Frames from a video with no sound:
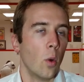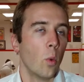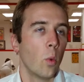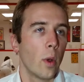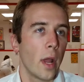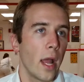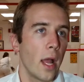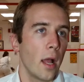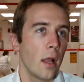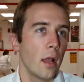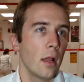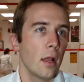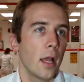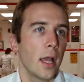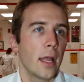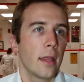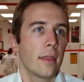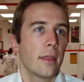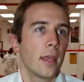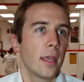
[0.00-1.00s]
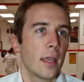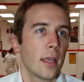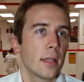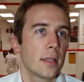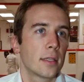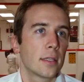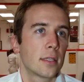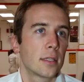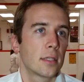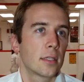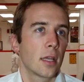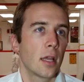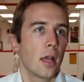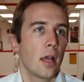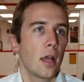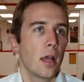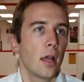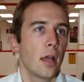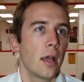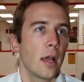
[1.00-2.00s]
Well, I think it's
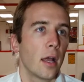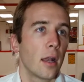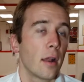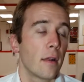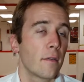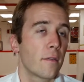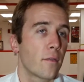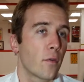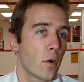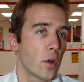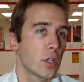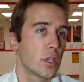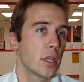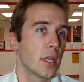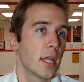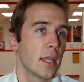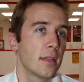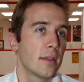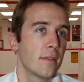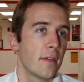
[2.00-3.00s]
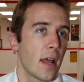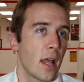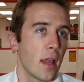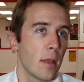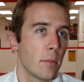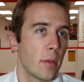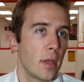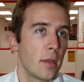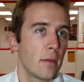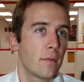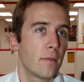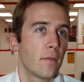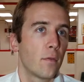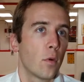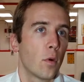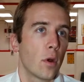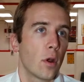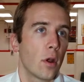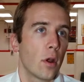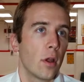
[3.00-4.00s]
an unfortunate development
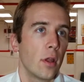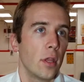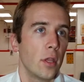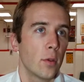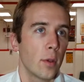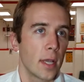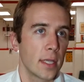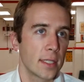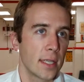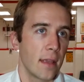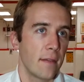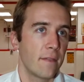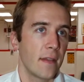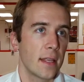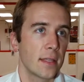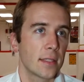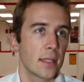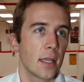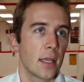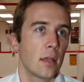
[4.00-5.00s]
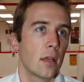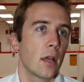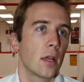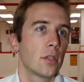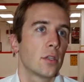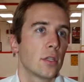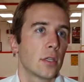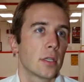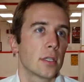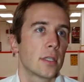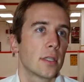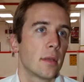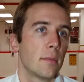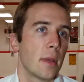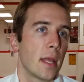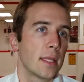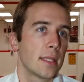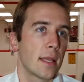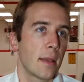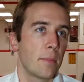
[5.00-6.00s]
for USA Fencing, not just the
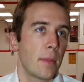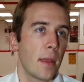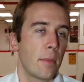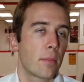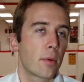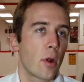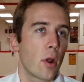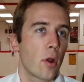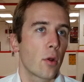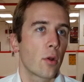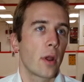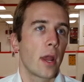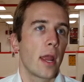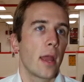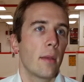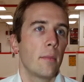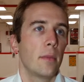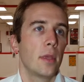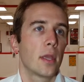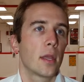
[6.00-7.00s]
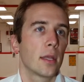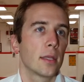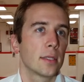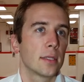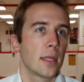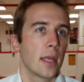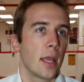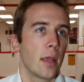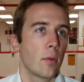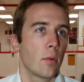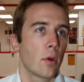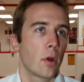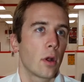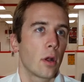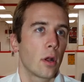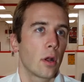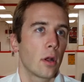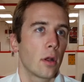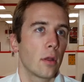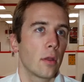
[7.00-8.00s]
men's Epee program, because they
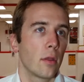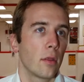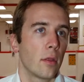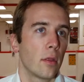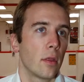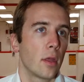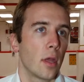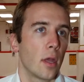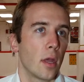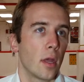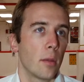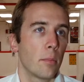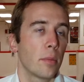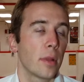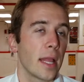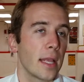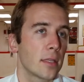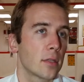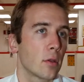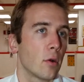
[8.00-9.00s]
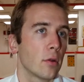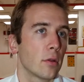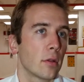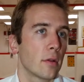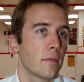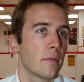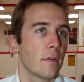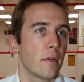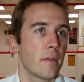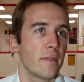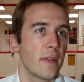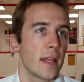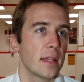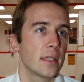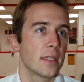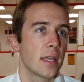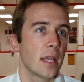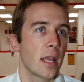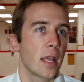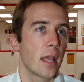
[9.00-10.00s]
were the placeholder for
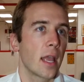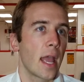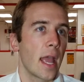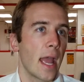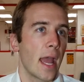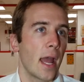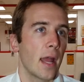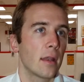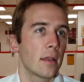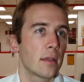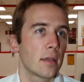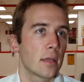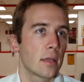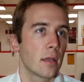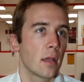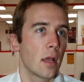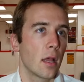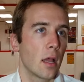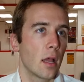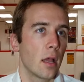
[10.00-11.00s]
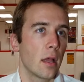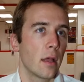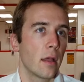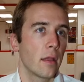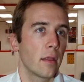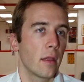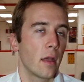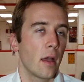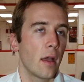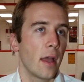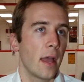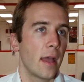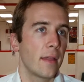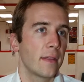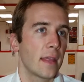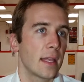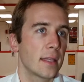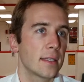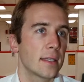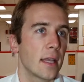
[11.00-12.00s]
fencing at
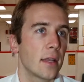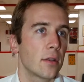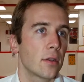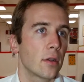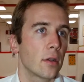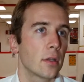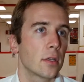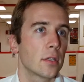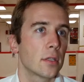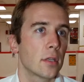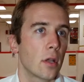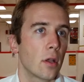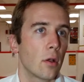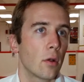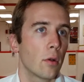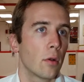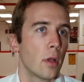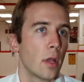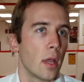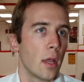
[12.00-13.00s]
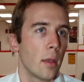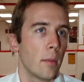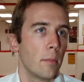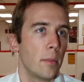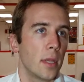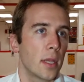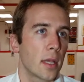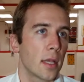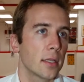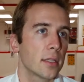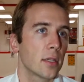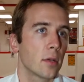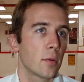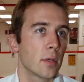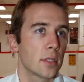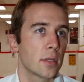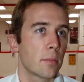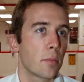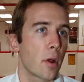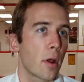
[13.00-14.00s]
that center. So, because there
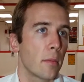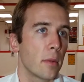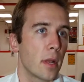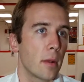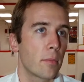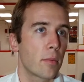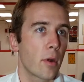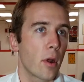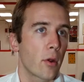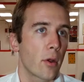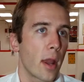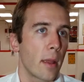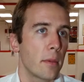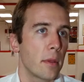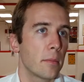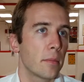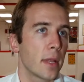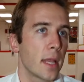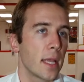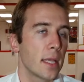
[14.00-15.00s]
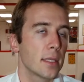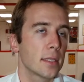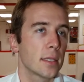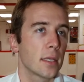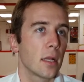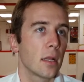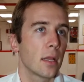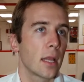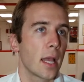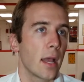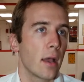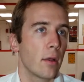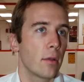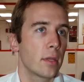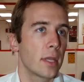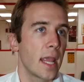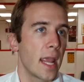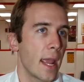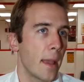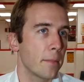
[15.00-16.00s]
was a permanent program in place, it
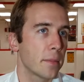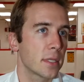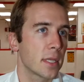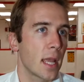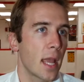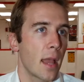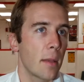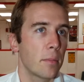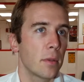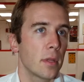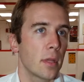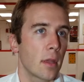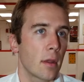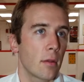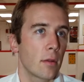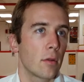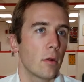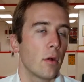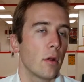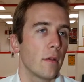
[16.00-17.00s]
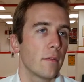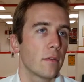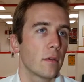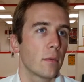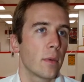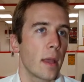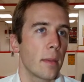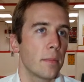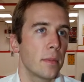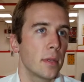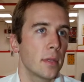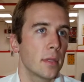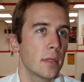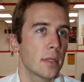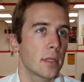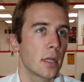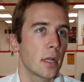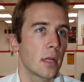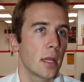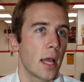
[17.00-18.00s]
allowed camps to happen there and all of the
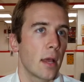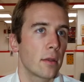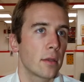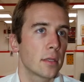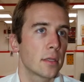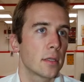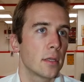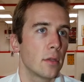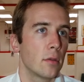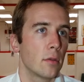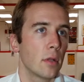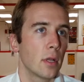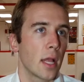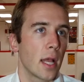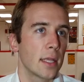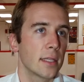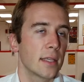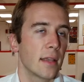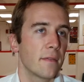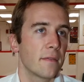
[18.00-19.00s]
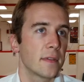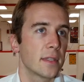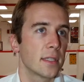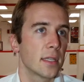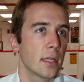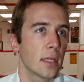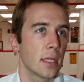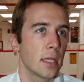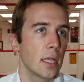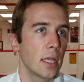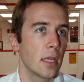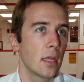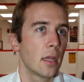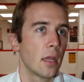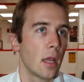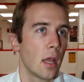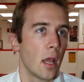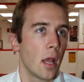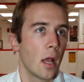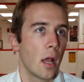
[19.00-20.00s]
weapons. It allowed us to utilize that facility
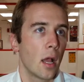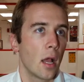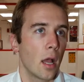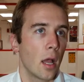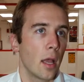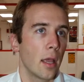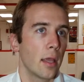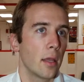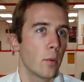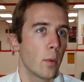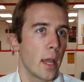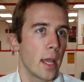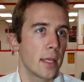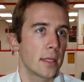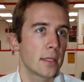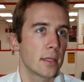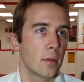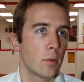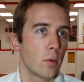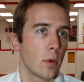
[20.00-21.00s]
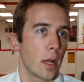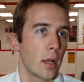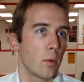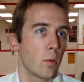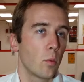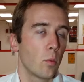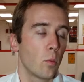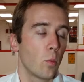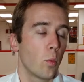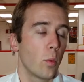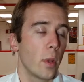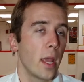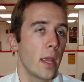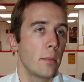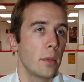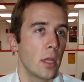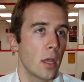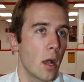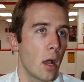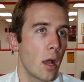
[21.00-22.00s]
in ways that went way
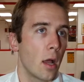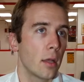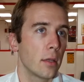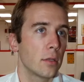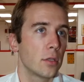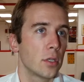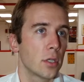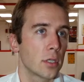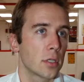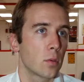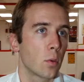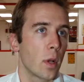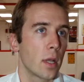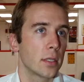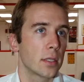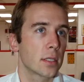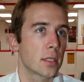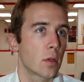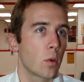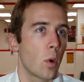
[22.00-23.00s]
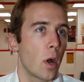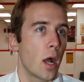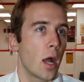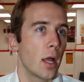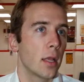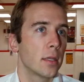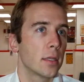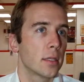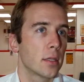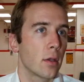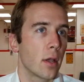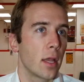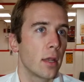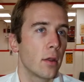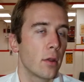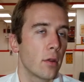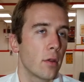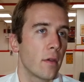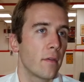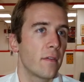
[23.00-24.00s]
beyond just one squad. So I
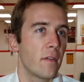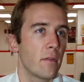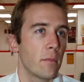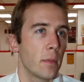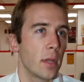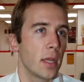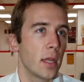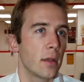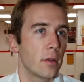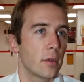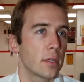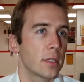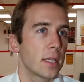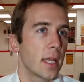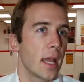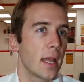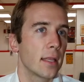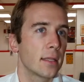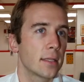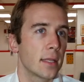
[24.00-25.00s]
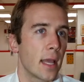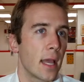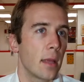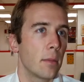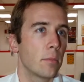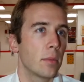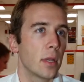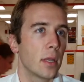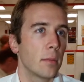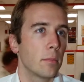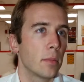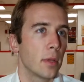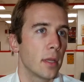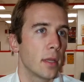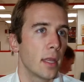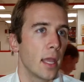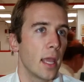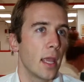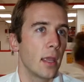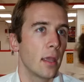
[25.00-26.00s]
don't know if everybody understands that, but
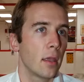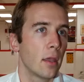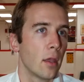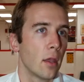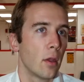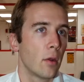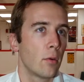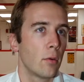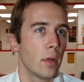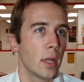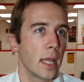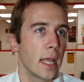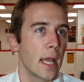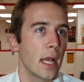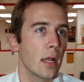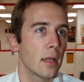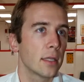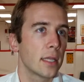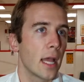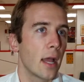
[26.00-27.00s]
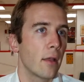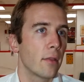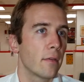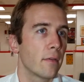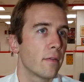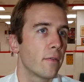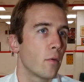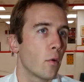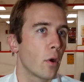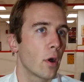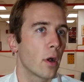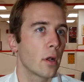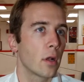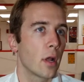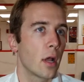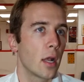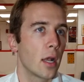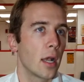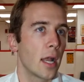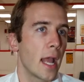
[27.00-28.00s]
they really held down the
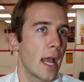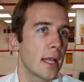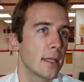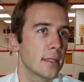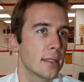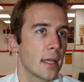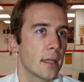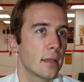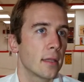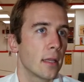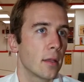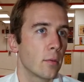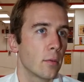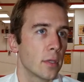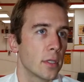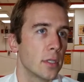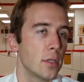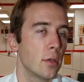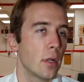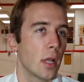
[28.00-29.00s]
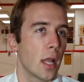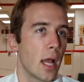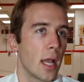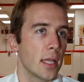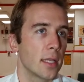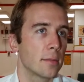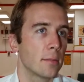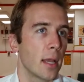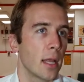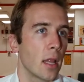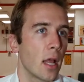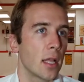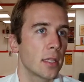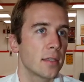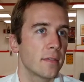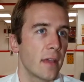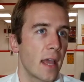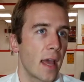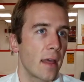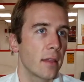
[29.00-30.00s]
fort on an asset that was utilized by
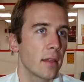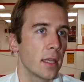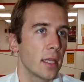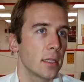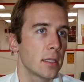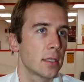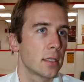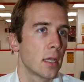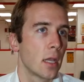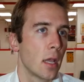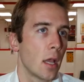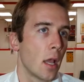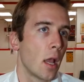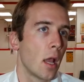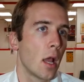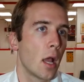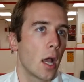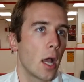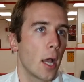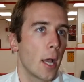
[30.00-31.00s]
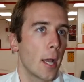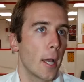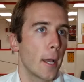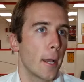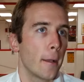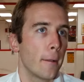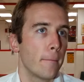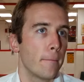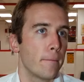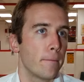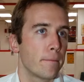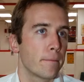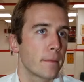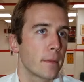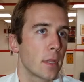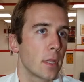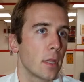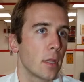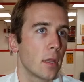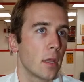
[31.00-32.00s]
lots of athletes.
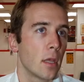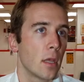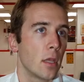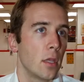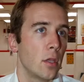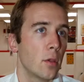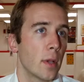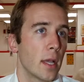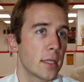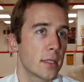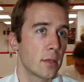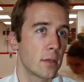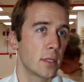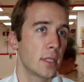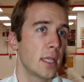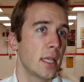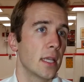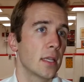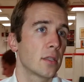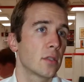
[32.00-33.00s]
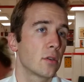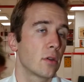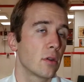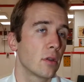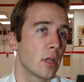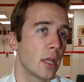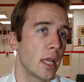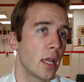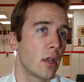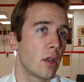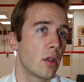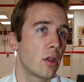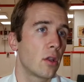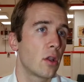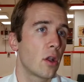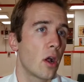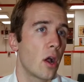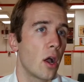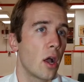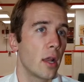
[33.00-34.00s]
The USOC has certainly
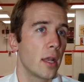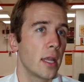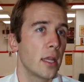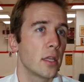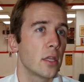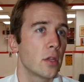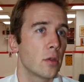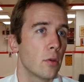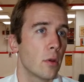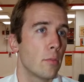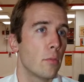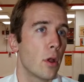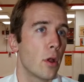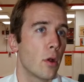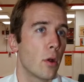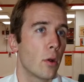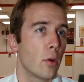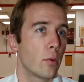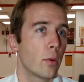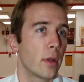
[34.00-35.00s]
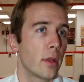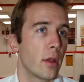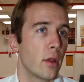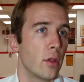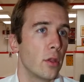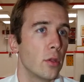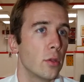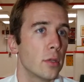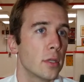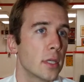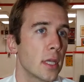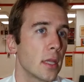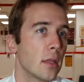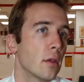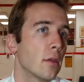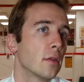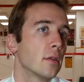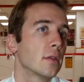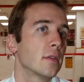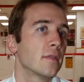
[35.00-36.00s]
gone into a mode where they're using
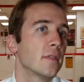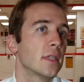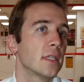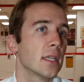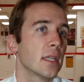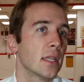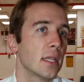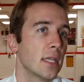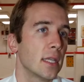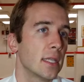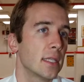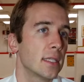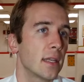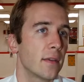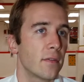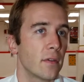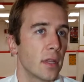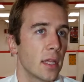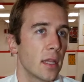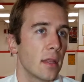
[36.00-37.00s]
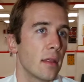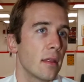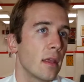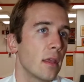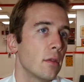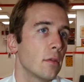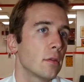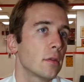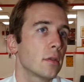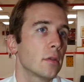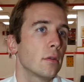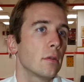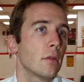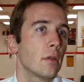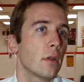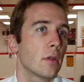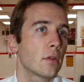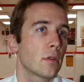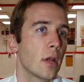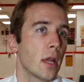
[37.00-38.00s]
those facilities differently than they used to.
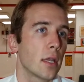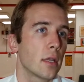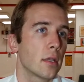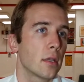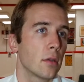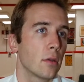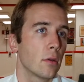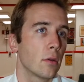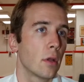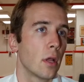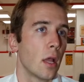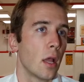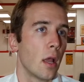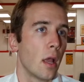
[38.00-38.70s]
They're trying to